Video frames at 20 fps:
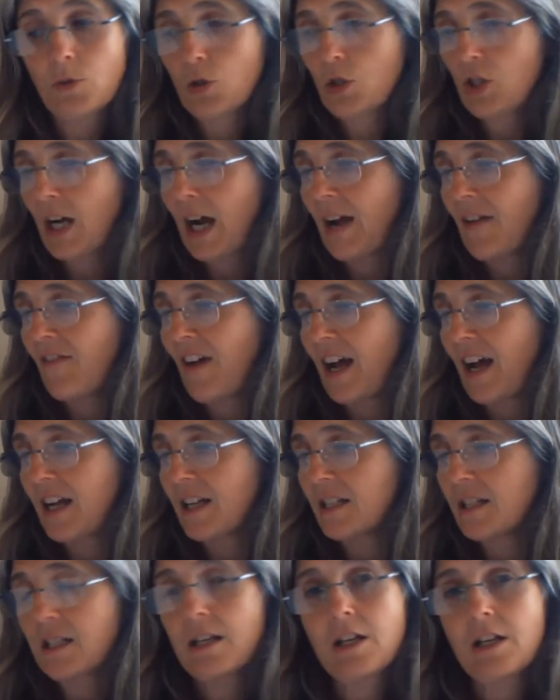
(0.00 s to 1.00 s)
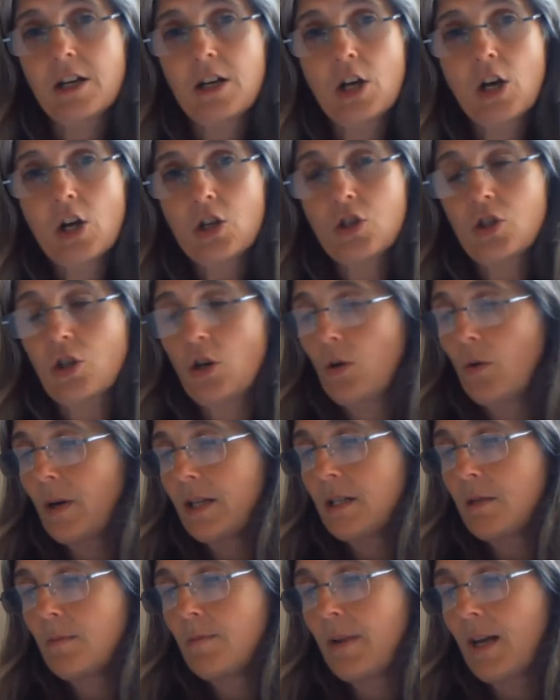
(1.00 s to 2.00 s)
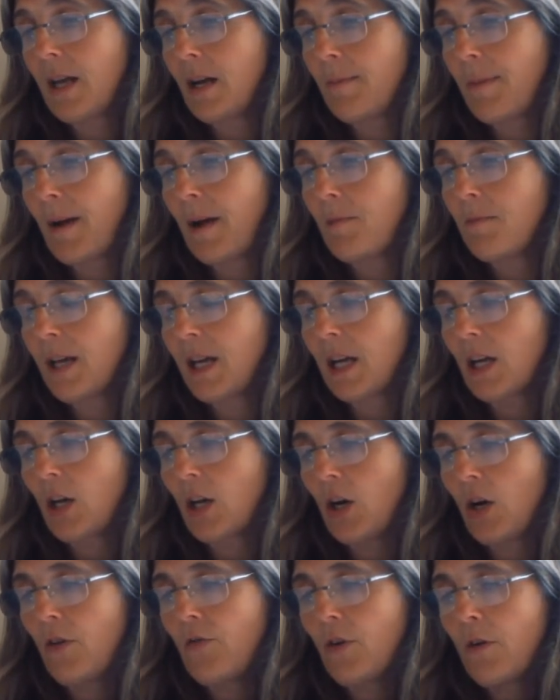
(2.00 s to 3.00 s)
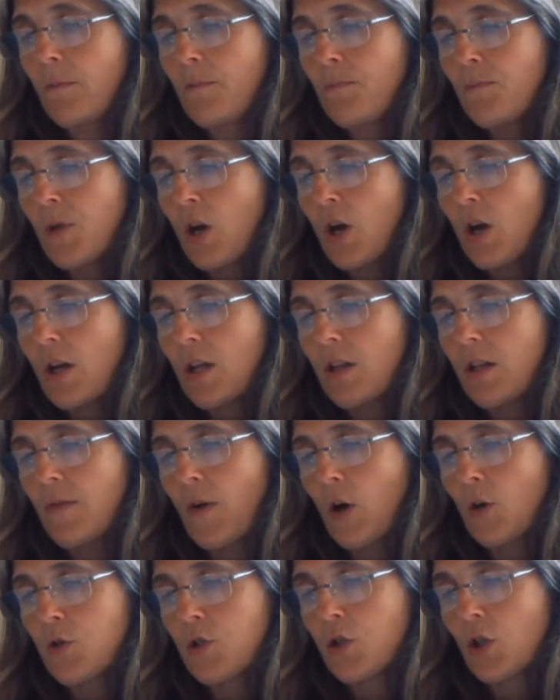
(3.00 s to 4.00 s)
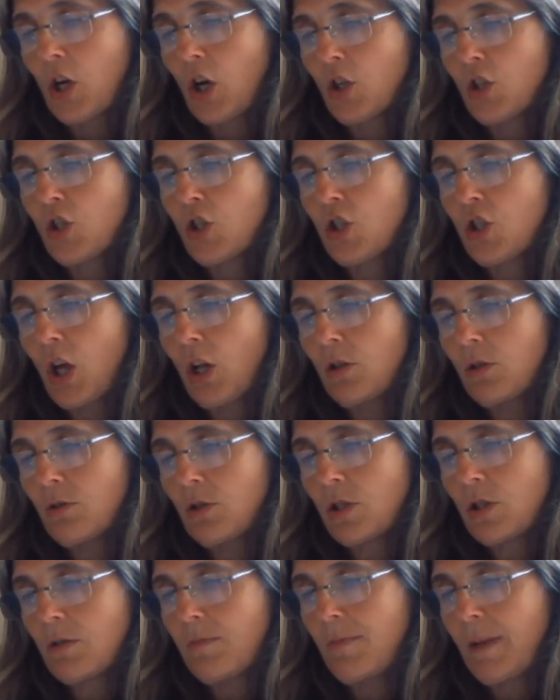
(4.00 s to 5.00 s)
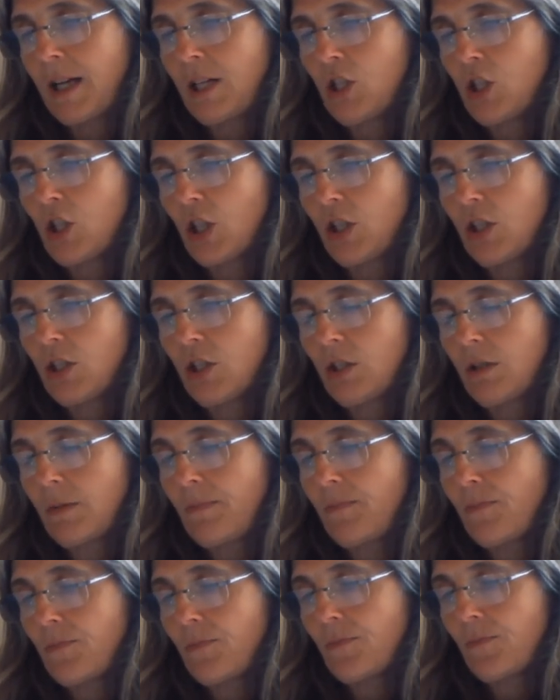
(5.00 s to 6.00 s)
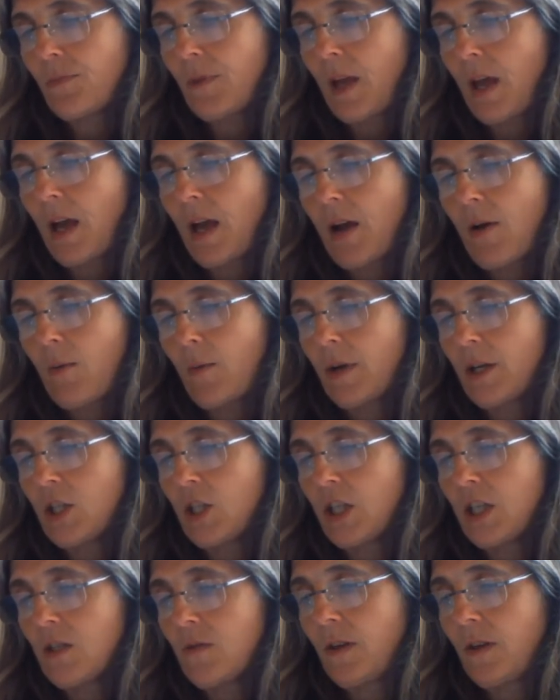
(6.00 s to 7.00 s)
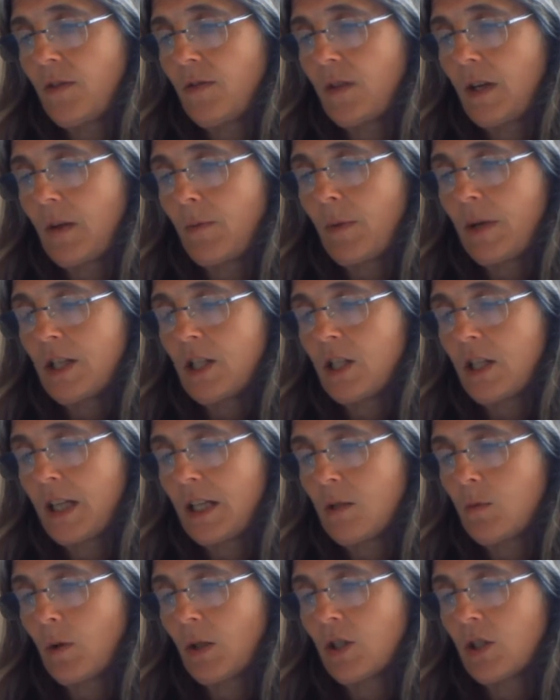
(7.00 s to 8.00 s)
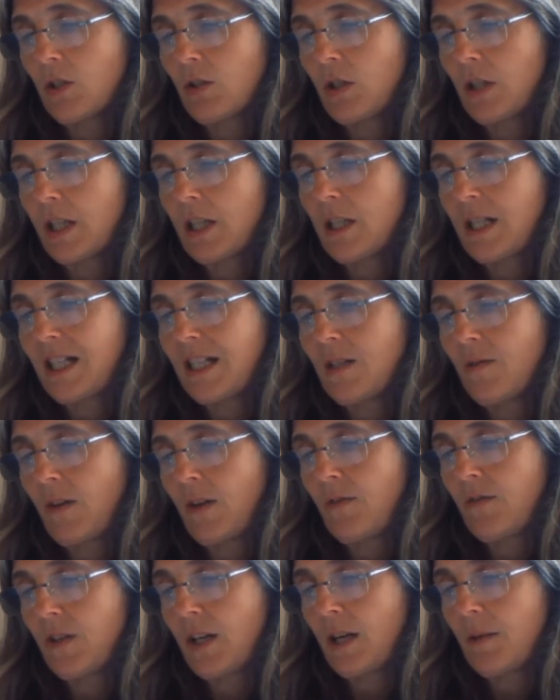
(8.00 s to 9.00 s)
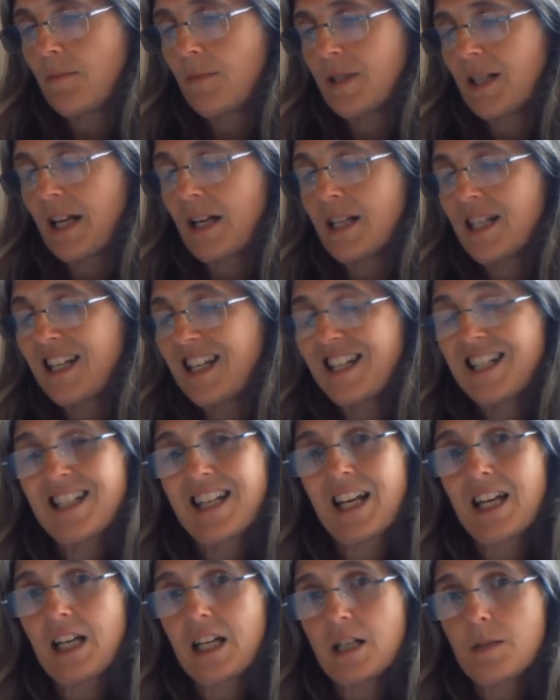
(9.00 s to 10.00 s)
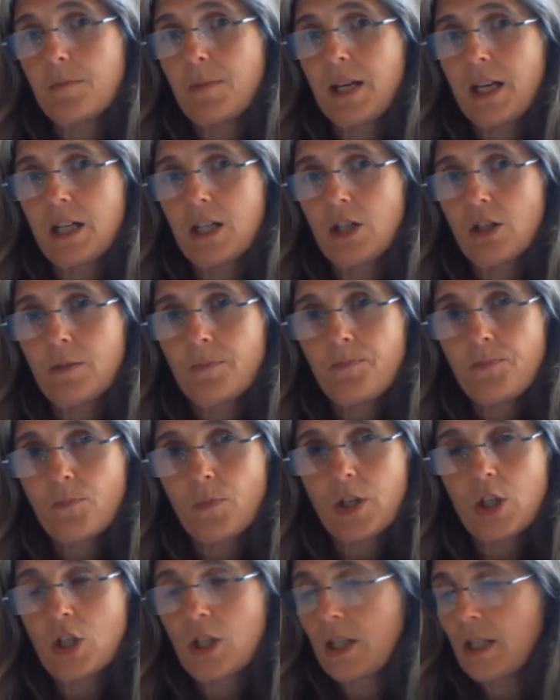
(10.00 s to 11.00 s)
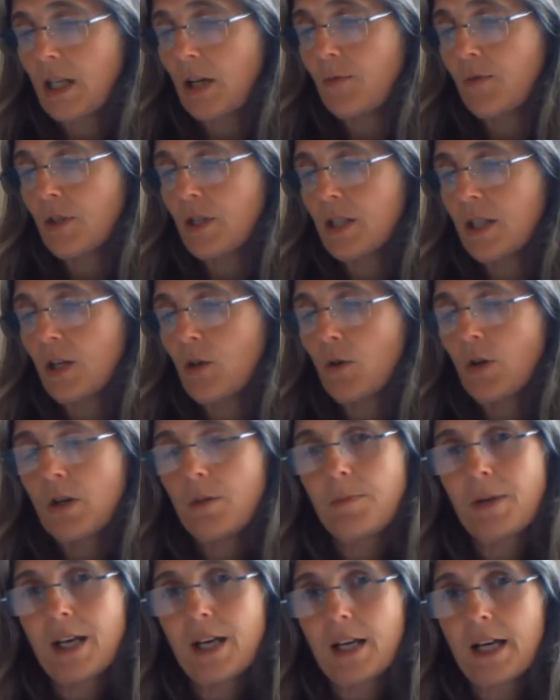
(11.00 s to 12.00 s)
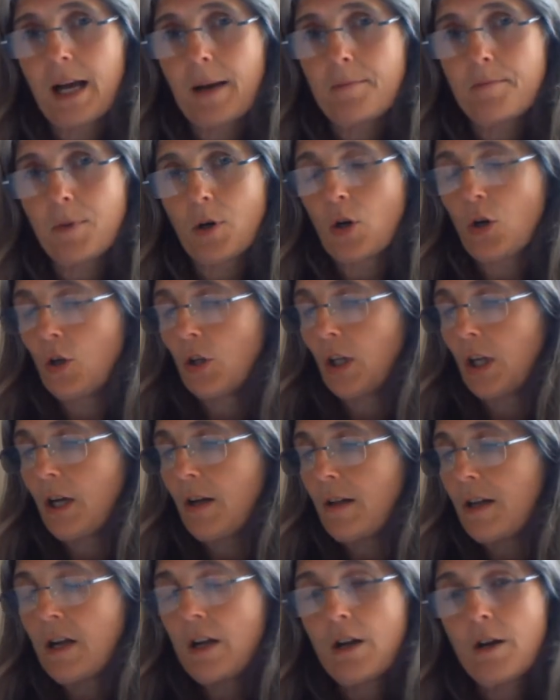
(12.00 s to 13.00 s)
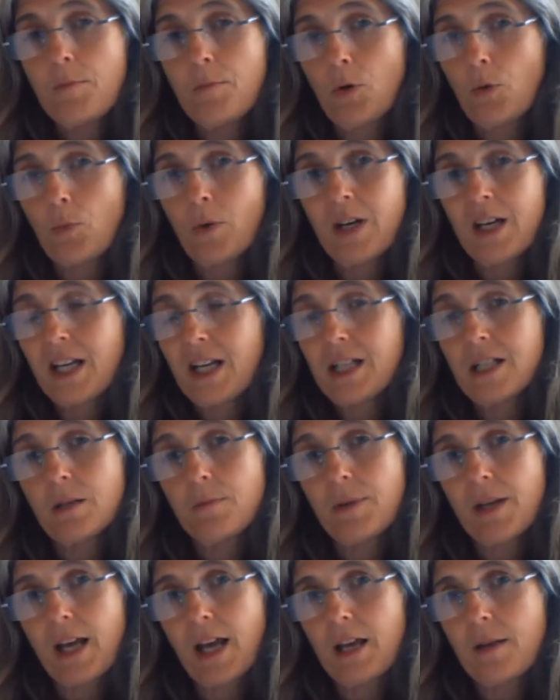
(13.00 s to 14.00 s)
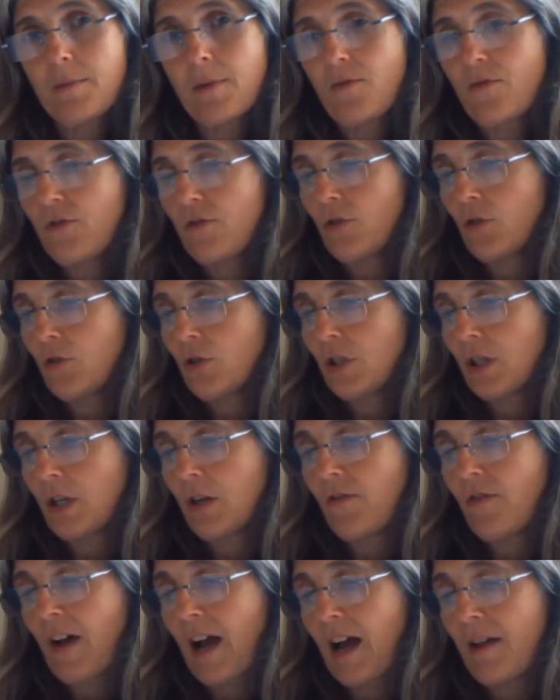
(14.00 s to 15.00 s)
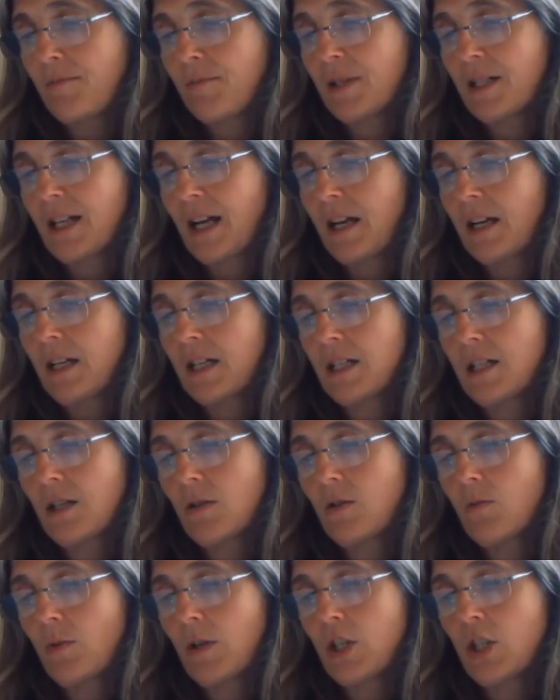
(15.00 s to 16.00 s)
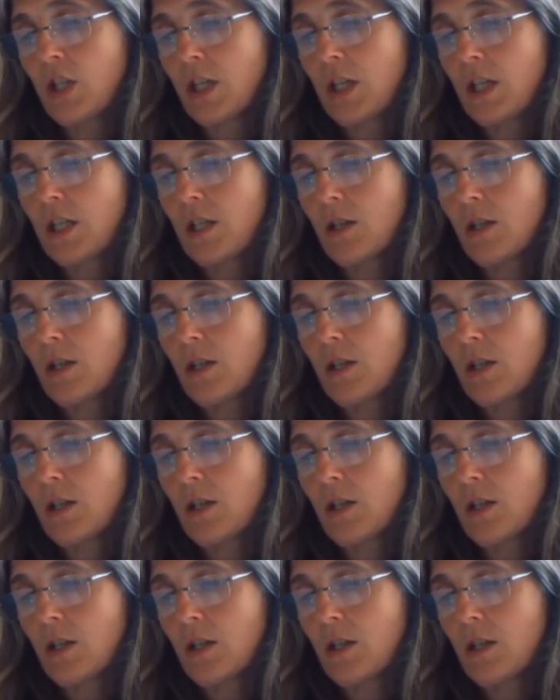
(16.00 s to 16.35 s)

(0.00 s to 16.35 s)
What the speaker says: much high fats. So it's about being careful. They've also got salts mentioned, which 50. This is 15%, and it's saying it's medium, which is obviously going to be an amber colour. But we need to be aiming for under 5%, which